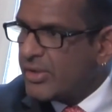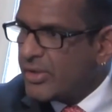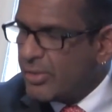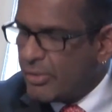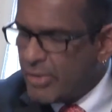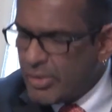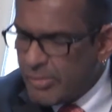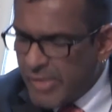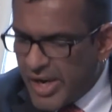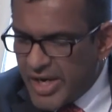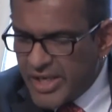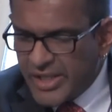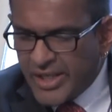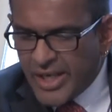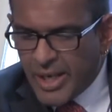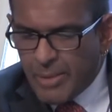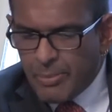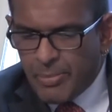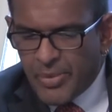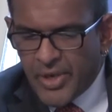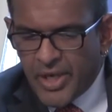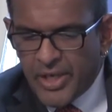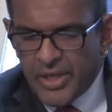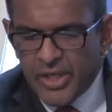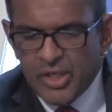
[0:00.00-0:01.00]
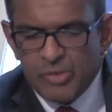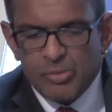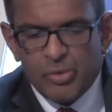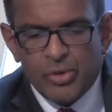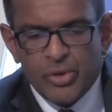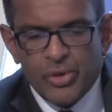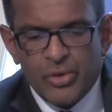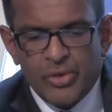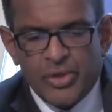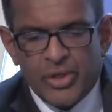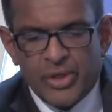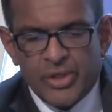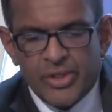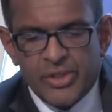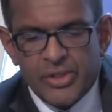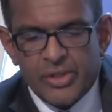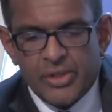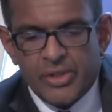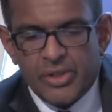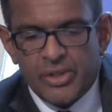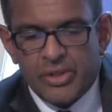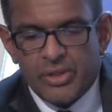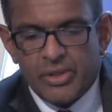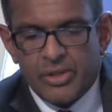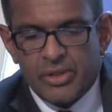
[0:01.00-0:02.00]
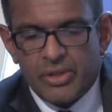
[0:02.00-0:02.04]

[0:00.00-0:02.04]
the Remain campaign is more united.